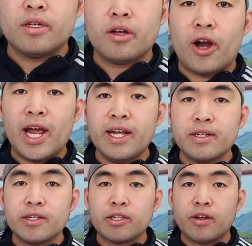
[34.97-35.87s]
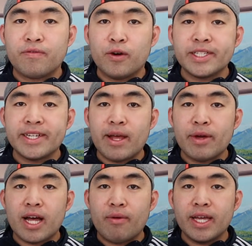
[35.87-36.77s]
Alright, so the first thing that
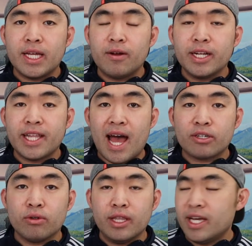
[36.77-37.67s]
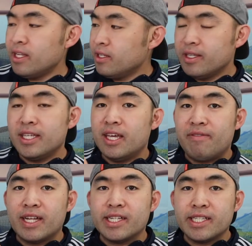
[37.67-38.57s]
we got right here is the actual lid. If you
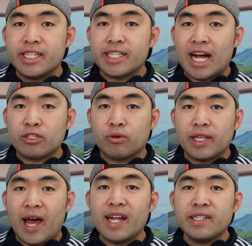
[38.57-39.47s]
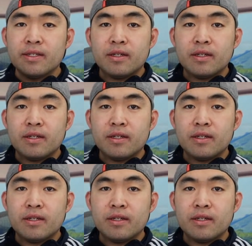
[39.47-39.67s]
guys can see, it's actual glass.